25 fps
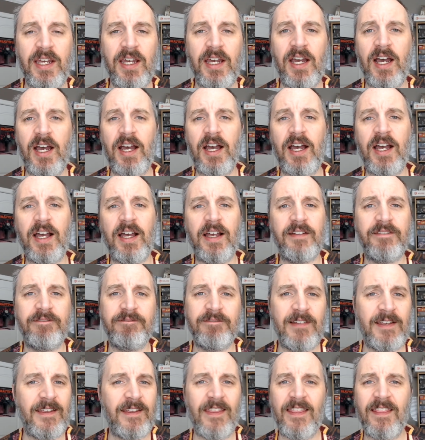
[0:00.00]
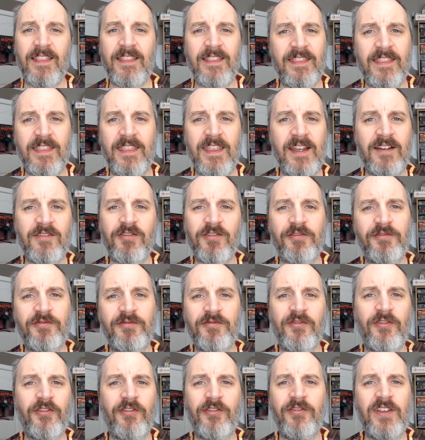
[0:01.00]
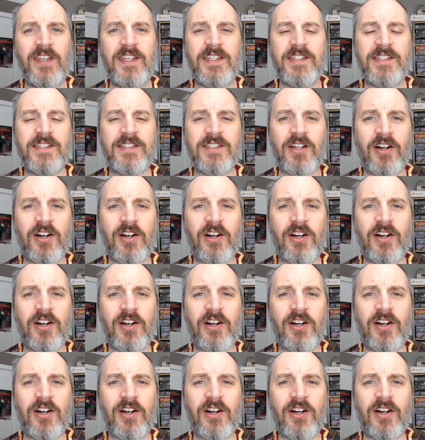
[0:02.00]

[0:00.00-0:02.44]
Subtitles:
then feasts